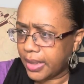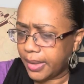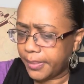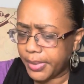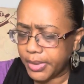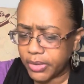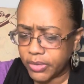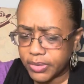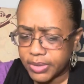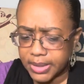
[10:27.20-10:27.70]

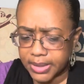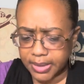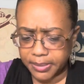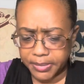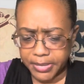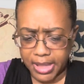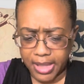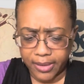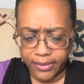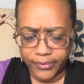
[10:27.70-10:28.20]
using them
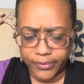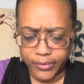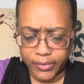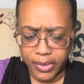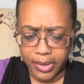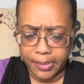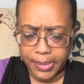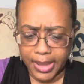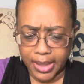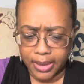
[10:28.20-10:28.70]
now for
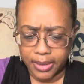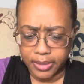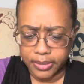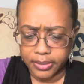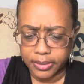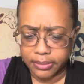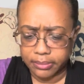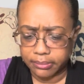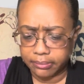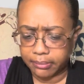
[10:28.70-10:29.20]

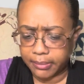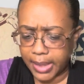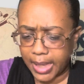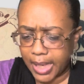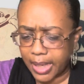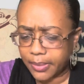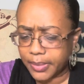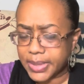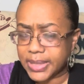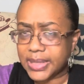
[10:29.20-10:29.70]
about,
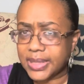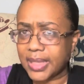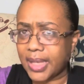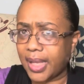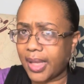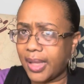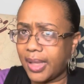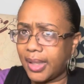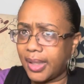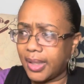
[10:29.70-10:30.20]
I would
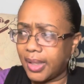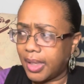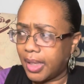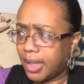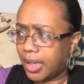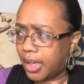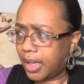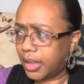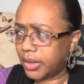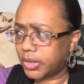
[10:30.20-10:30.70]
say,
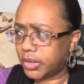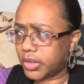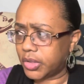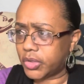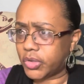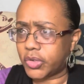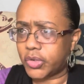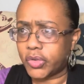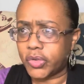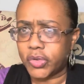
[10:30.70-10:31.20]
a
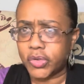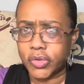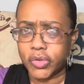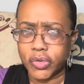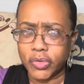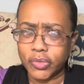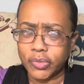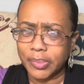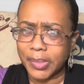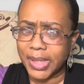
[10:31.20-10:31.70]
good
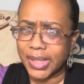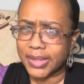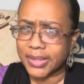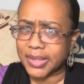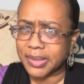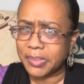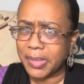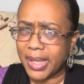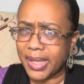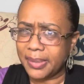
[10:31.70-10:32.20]
2
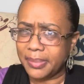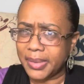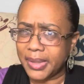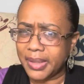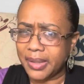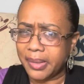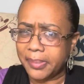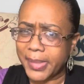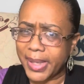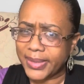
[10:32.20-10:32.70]
months, maybe
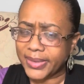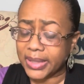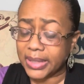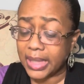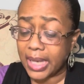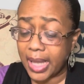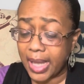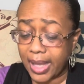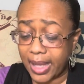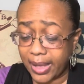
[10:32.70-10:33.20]
a month and a
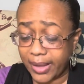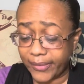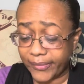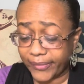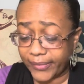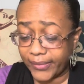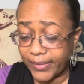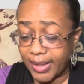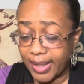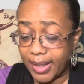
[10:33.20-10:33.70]

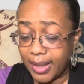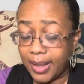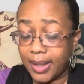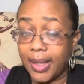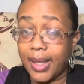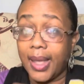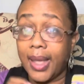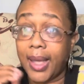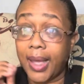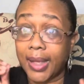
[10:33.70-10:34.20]
half.
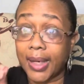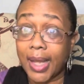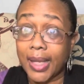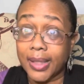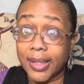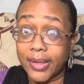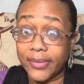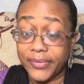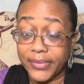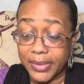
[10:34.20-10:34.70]
And I
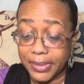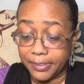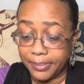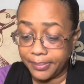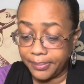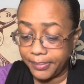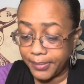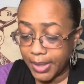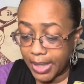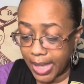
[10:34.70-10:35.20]
love them.
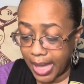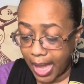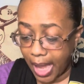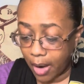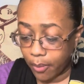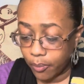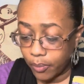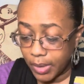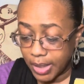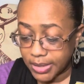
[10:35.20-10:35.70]
I
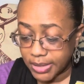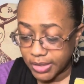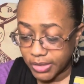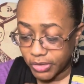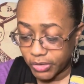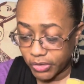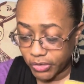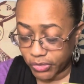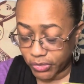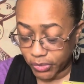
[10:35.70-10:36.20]
wasn't
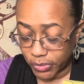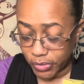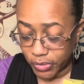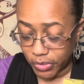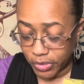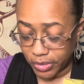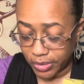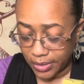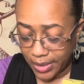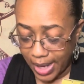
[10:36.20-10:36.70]

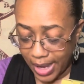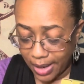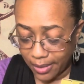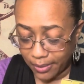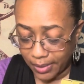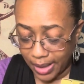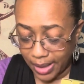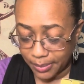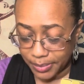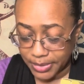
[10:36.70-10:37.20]
sure how
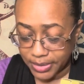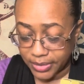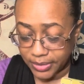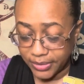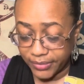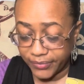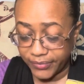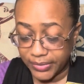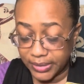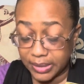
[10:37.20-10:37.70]
I was going
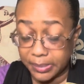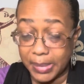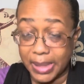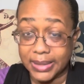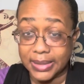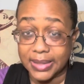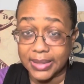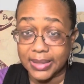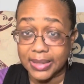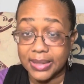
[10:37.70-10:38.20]
to feel about
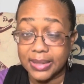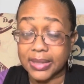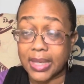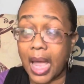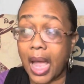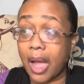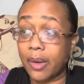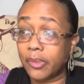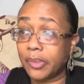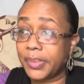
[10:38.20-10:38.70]
the scents.
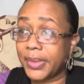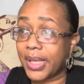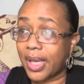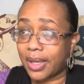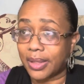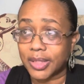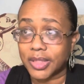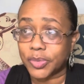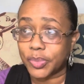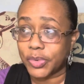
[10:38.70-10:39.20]
I will be
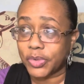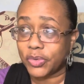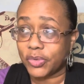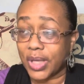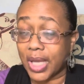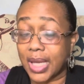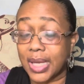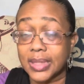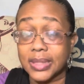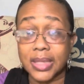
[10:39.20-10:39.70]
honest with you
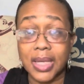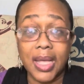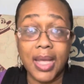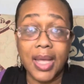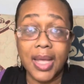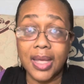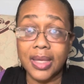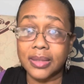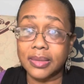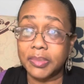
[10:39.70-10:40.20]
guys.
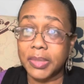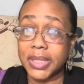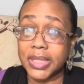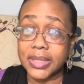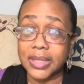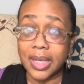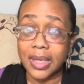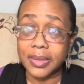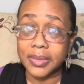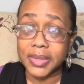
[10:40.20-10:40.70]
As many
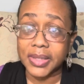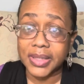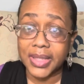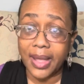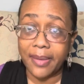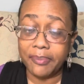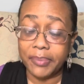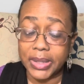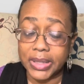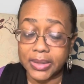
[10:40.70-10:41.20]
times as
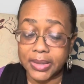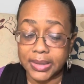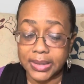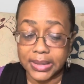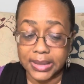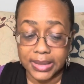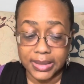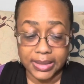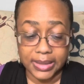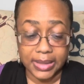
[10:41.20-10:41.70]
I've been to
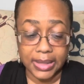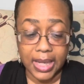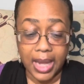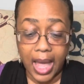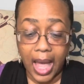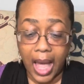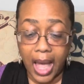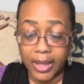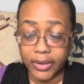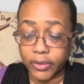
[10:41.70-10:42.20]
Disney,
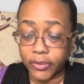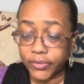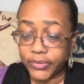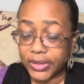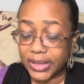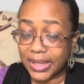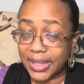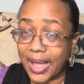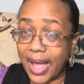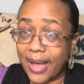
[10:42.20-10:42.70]
I don't
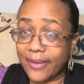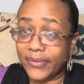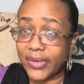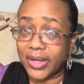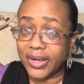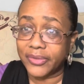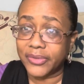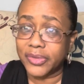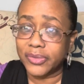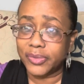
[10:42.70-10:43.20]
think I've
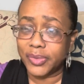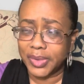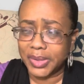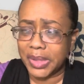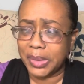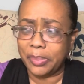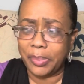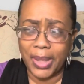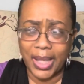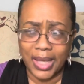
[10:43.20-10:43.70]
ever
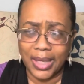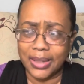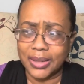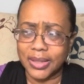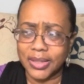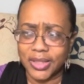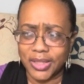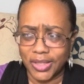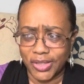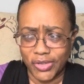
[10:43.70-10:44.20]
really paid
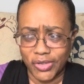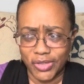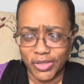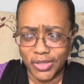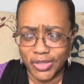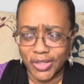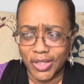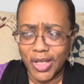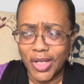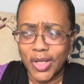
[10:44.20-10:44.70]

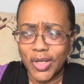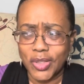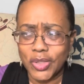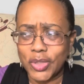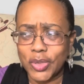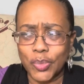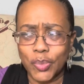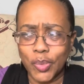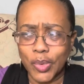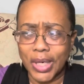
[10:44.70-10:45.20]
attention
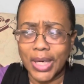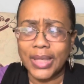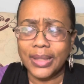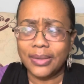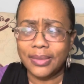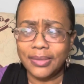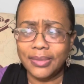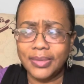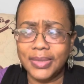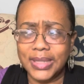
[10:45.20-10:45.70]
to what
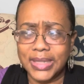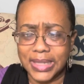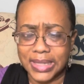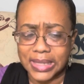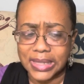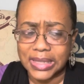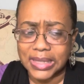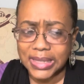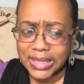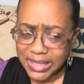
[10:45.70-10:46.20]

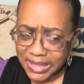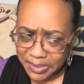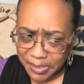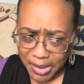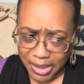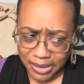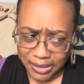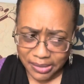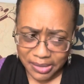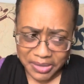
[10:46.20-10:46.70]
Disney
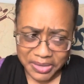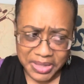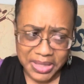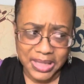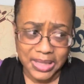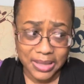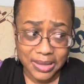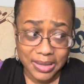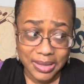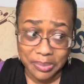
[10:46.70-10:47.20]

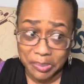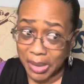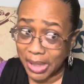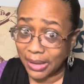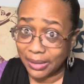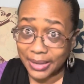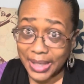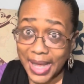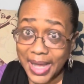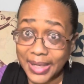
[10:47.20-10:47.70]
smells
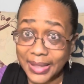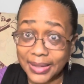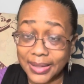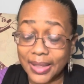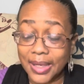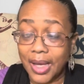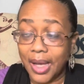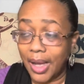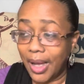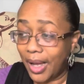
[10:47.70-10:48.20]
smell like,
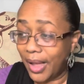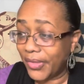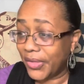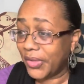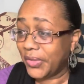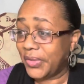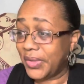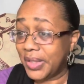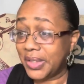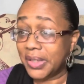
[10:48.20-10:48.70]

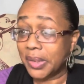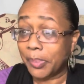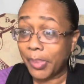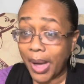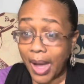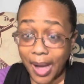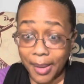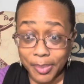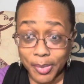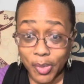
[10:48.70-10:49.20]
other than the
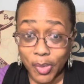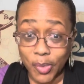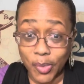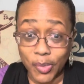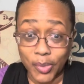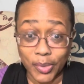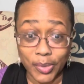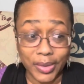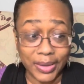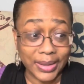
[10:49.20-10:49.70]

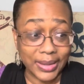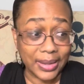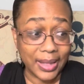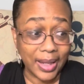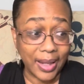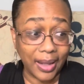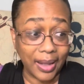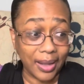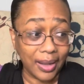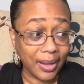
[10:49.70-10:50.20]
popcorn
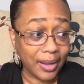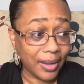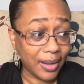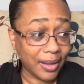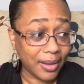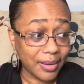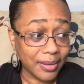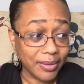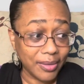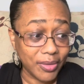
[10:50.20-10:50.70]

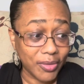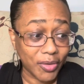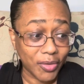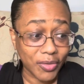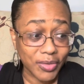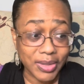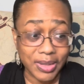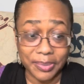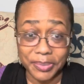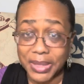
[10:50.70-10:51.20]
and, you know,
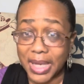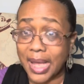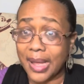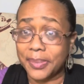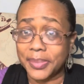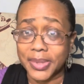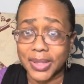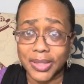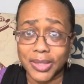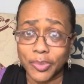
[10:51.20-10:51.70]

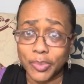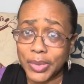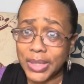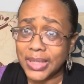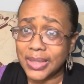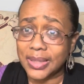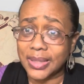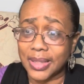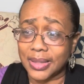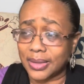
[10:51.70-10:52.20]
sometimes the
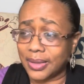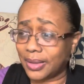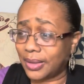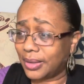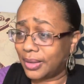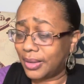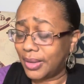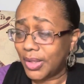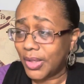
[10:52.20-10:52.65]
sweets at the